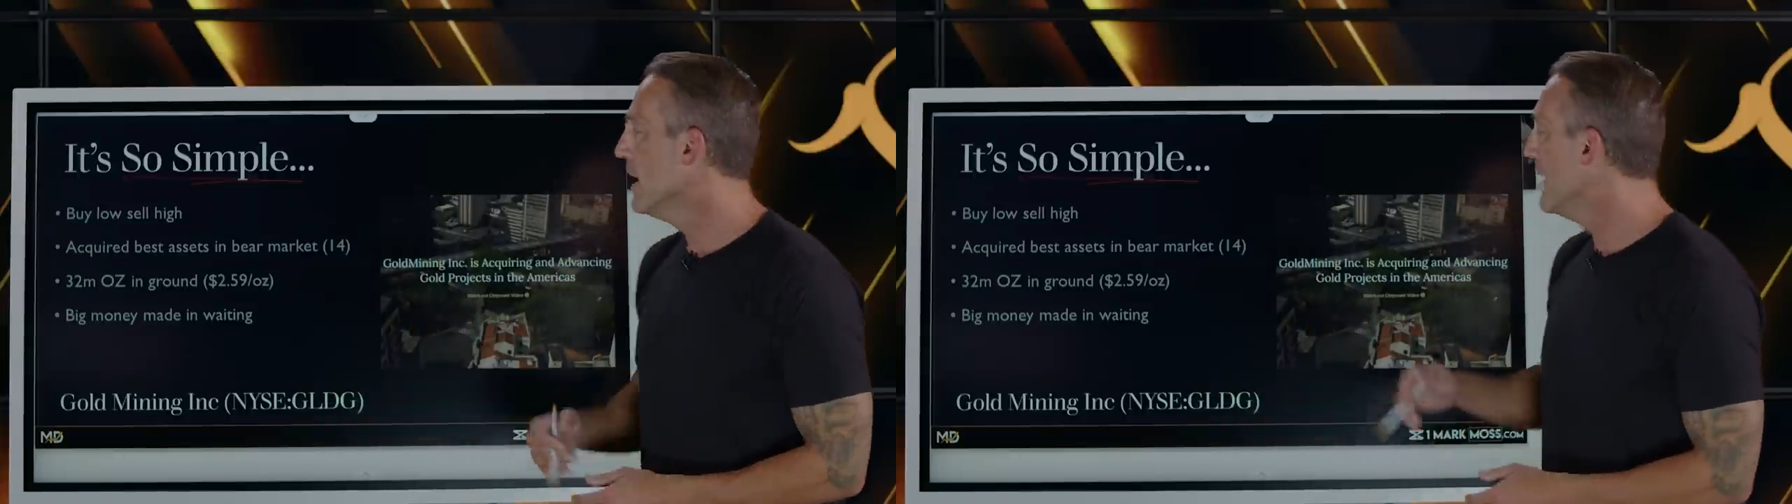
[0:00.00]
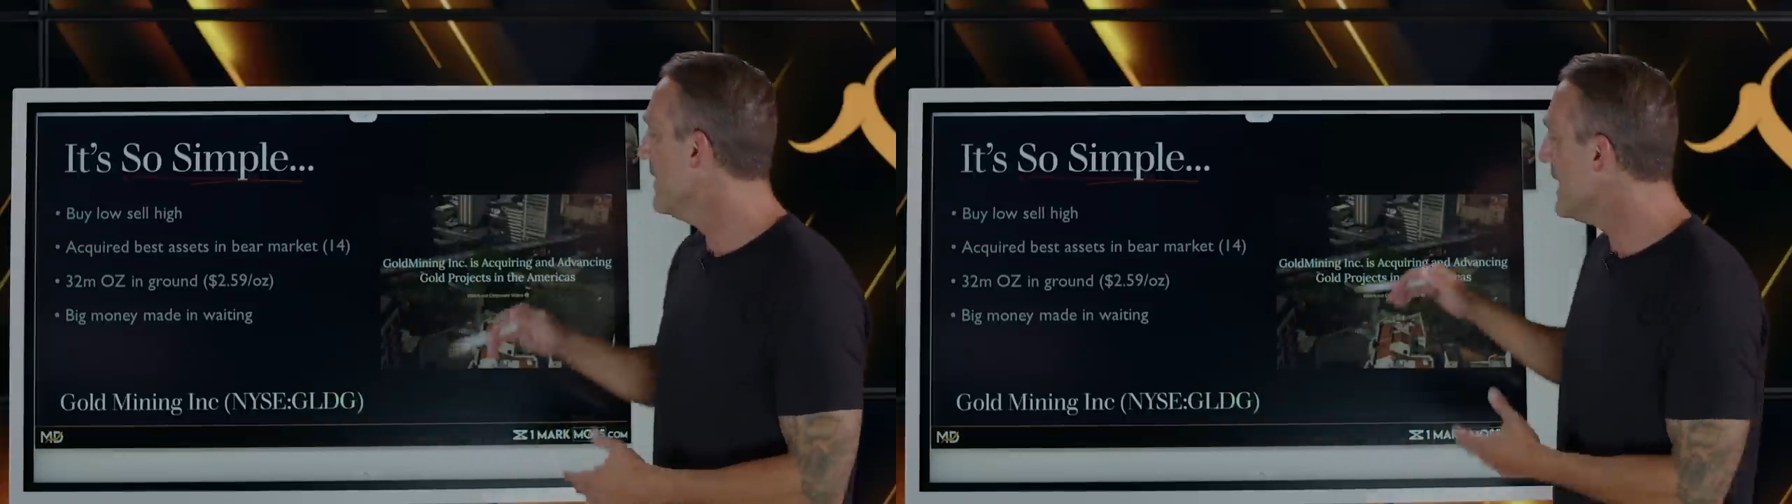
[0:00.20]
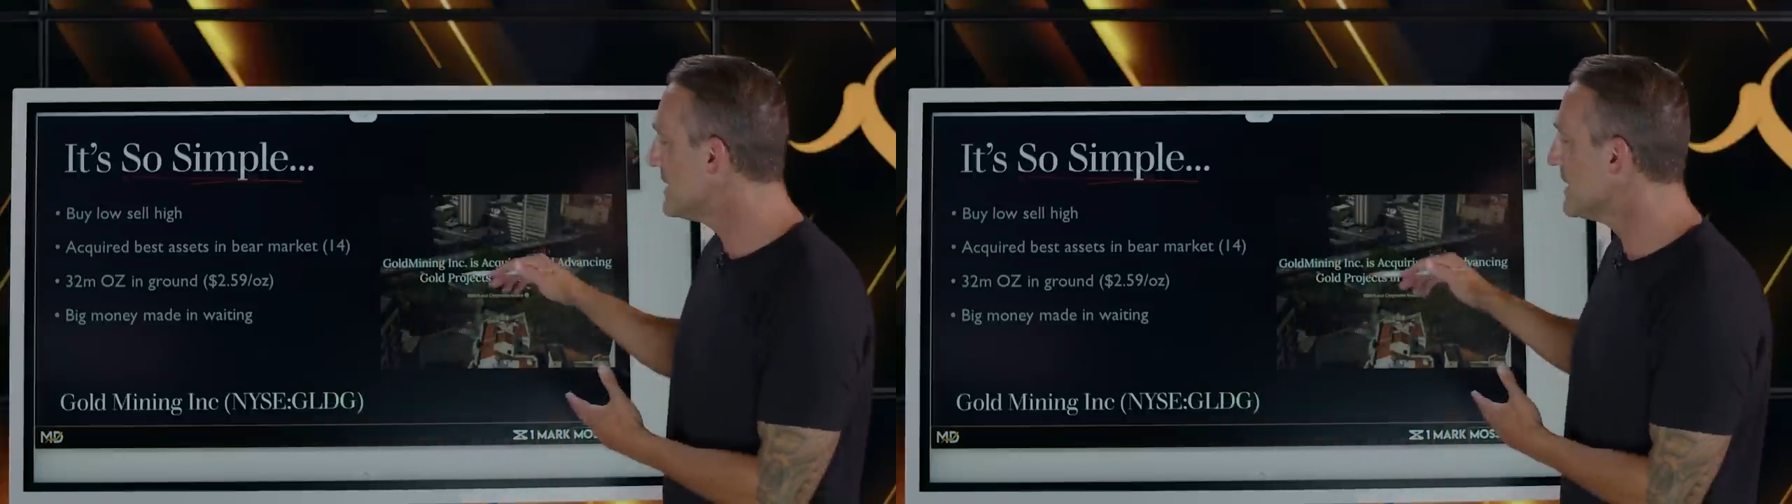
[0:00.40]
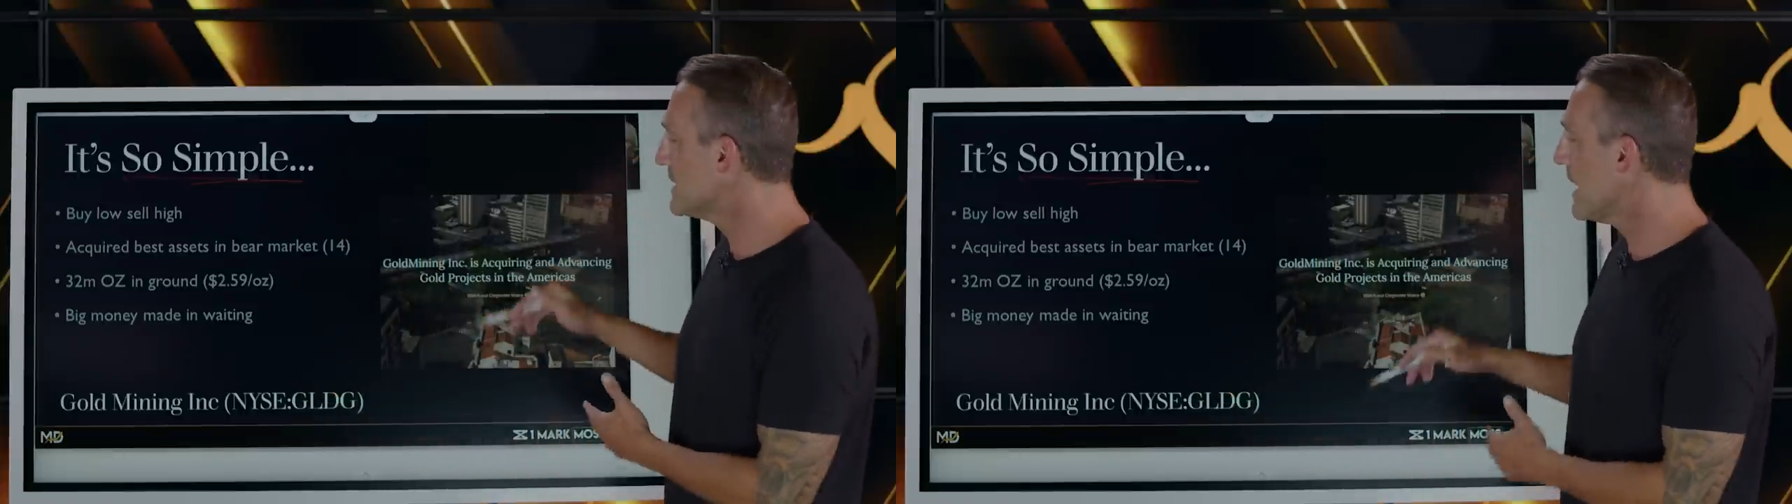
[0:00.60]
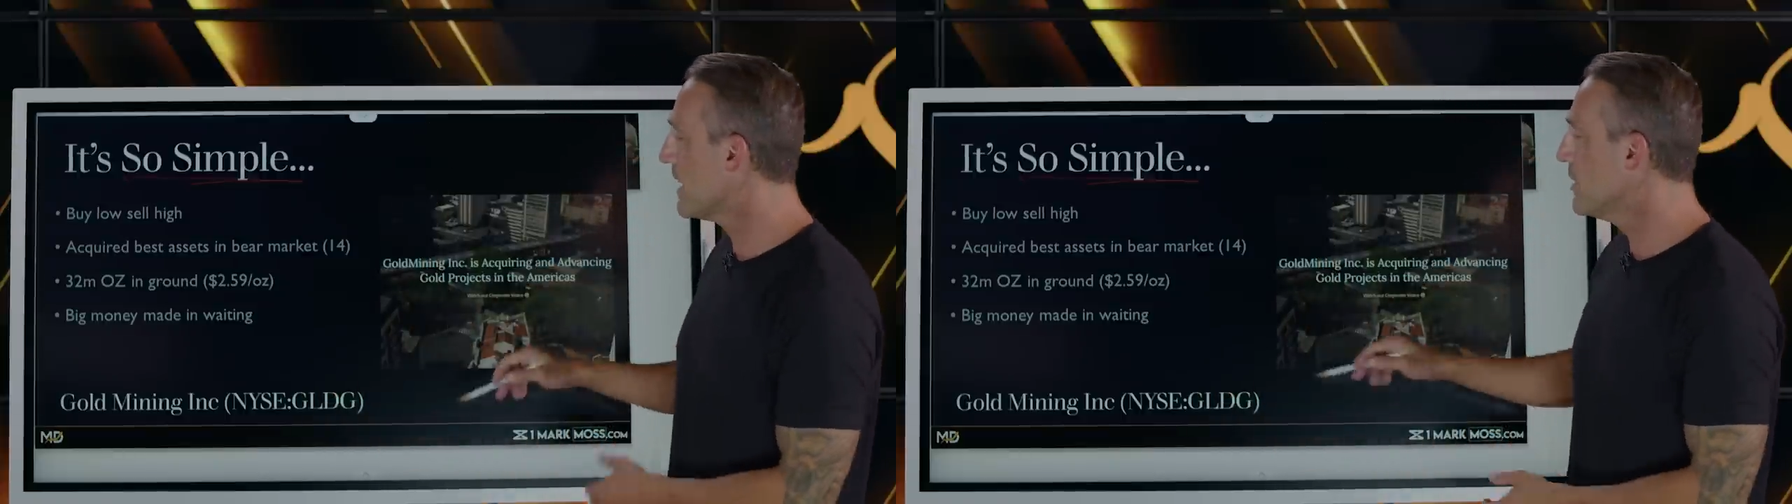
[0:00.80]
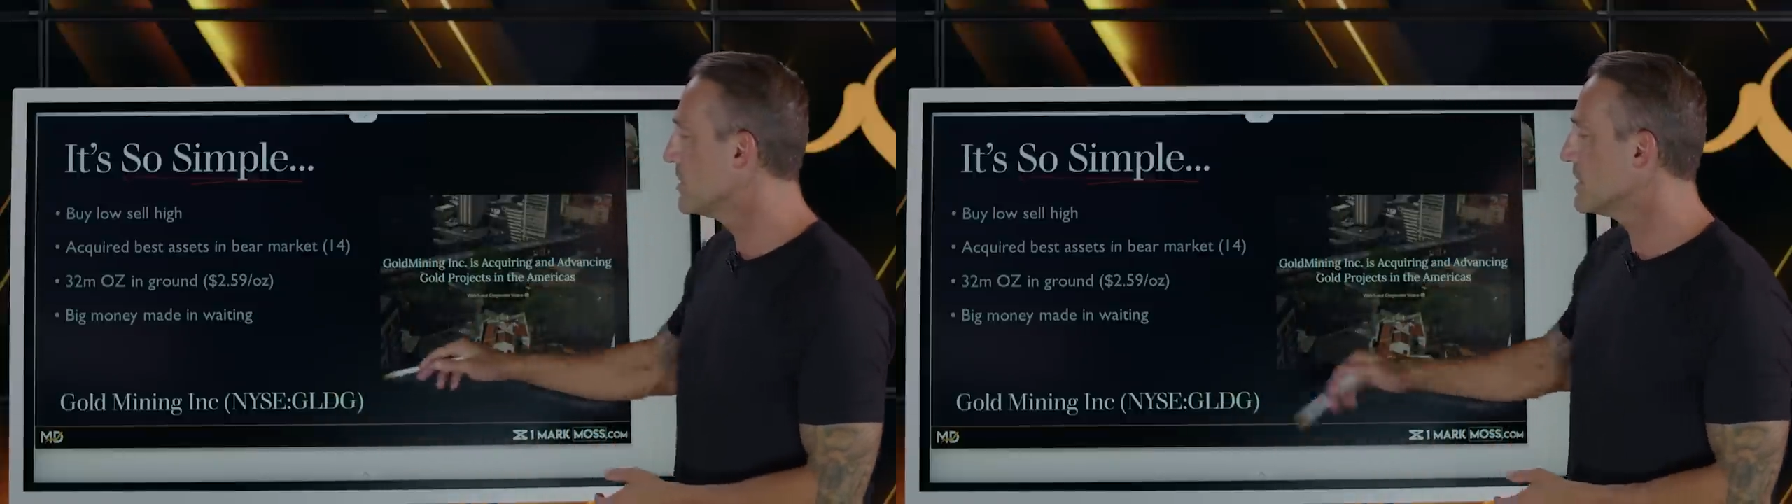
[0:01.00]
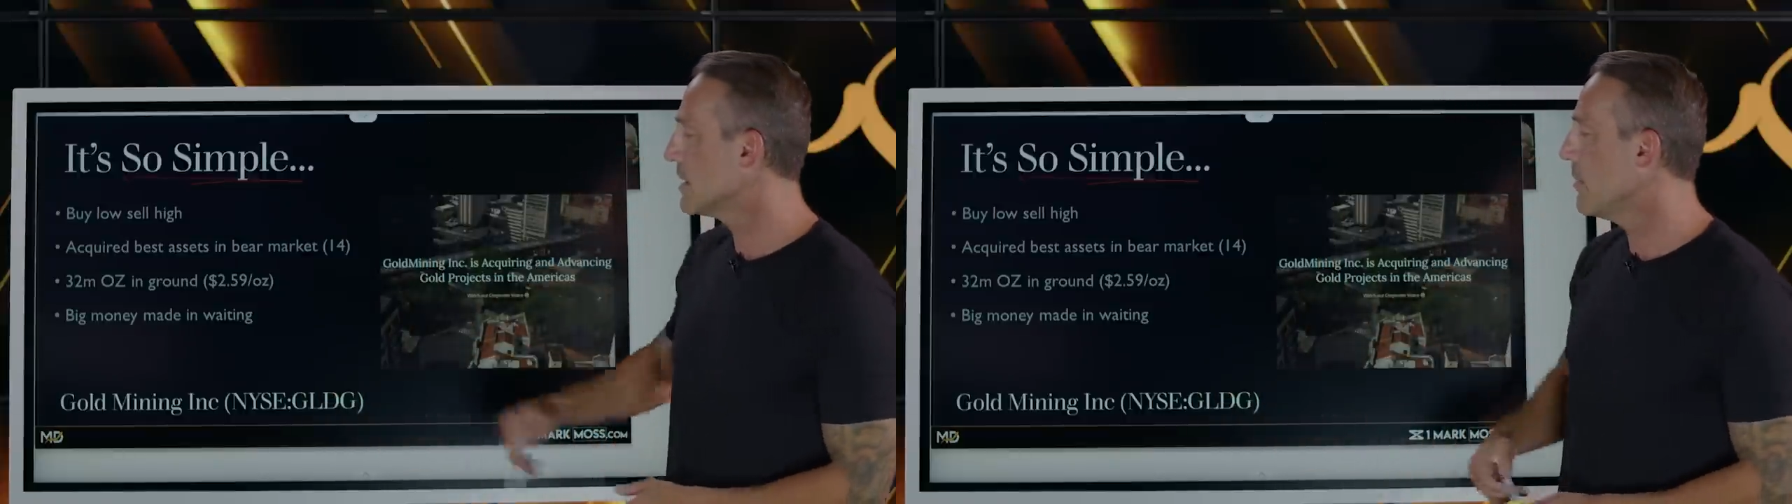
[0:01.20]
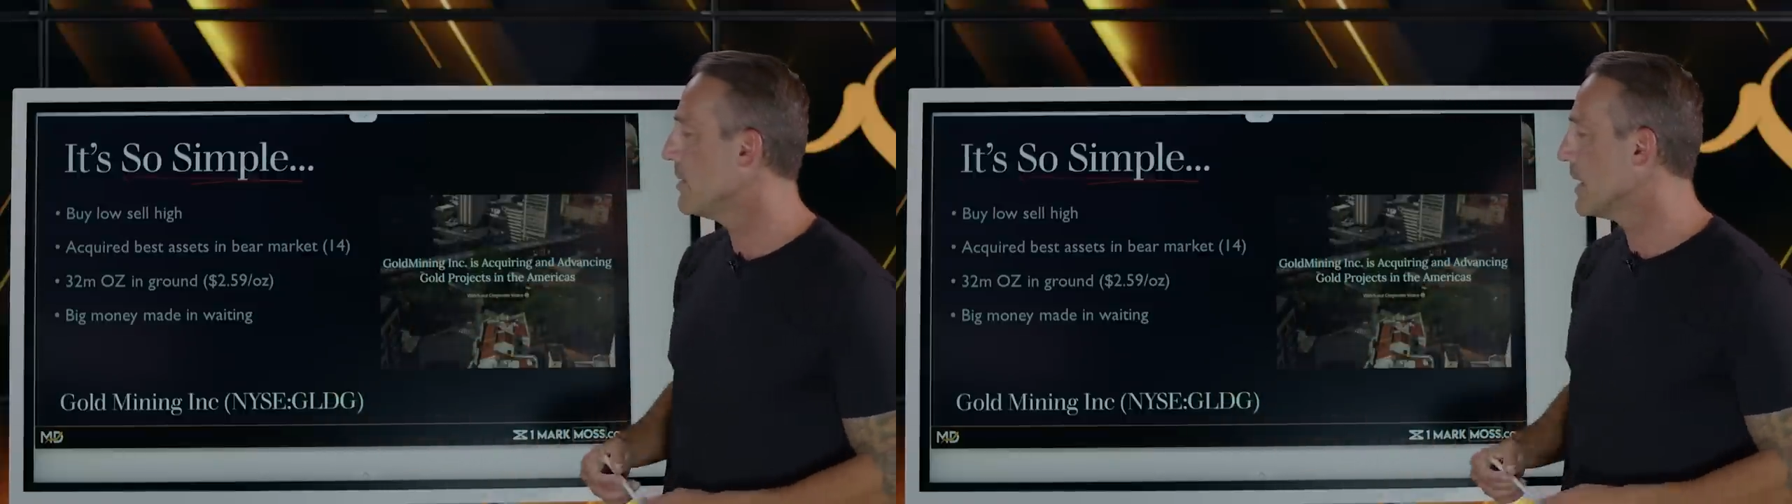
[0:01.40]
And that's exactly what this
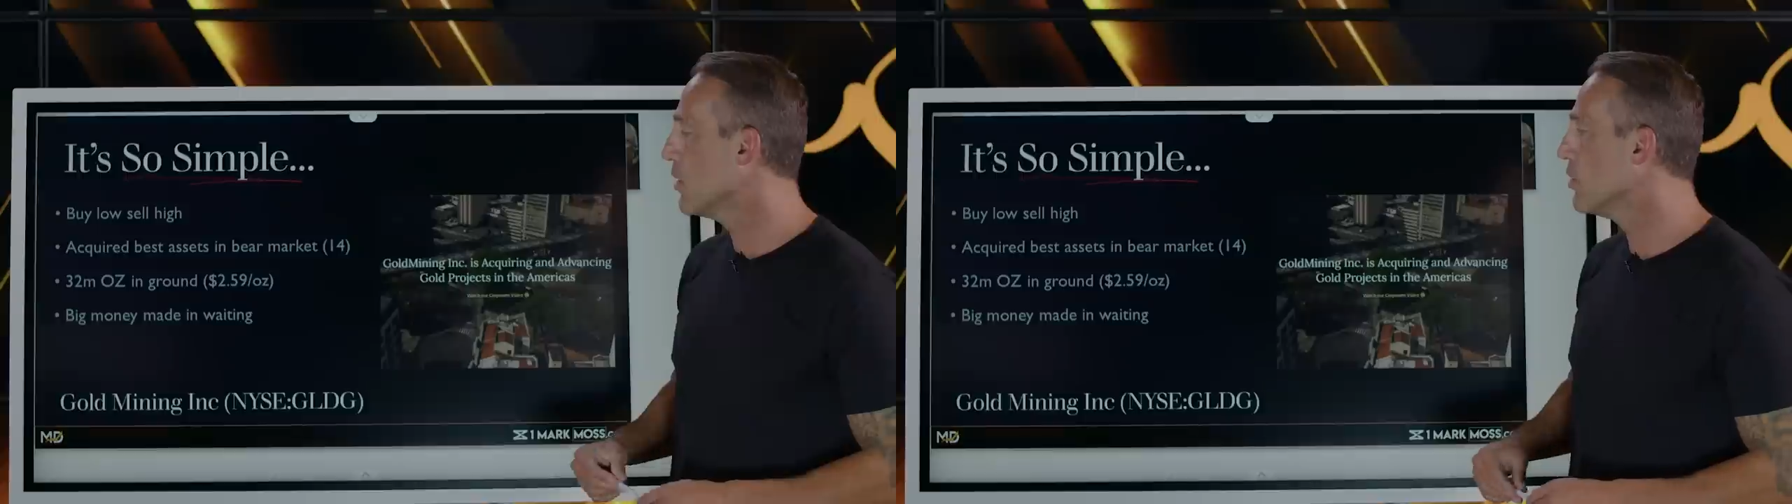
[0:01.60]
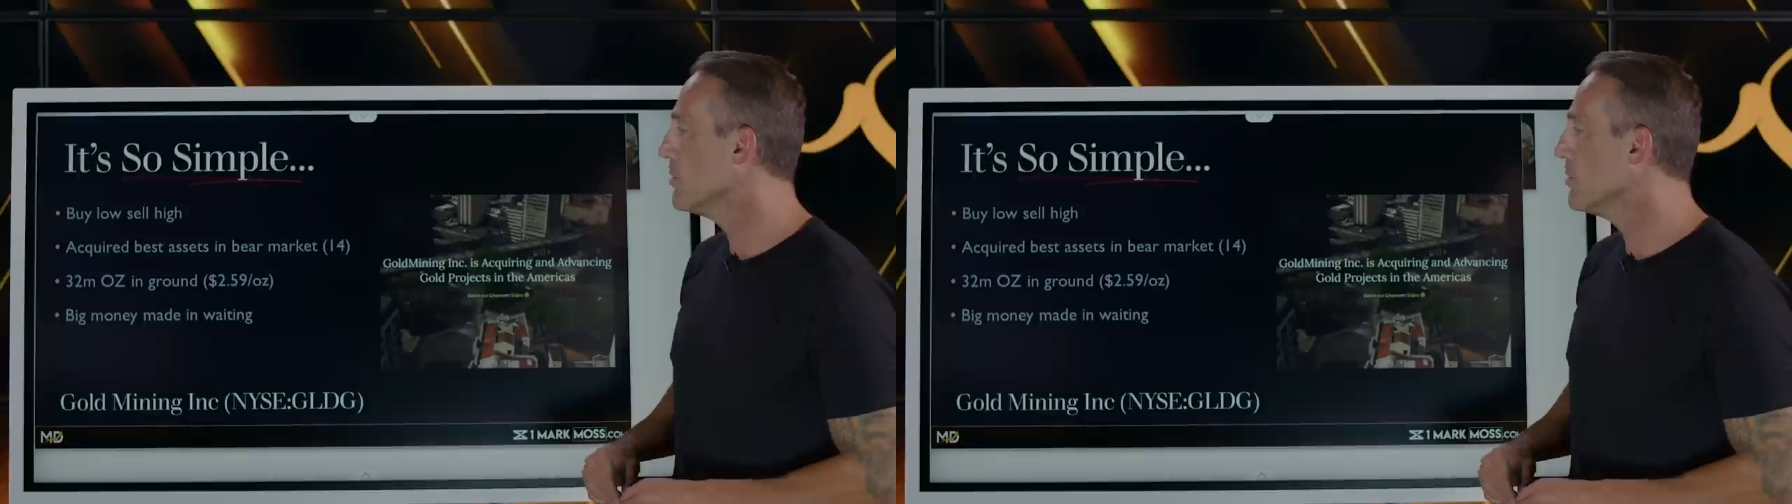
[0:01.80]
company gold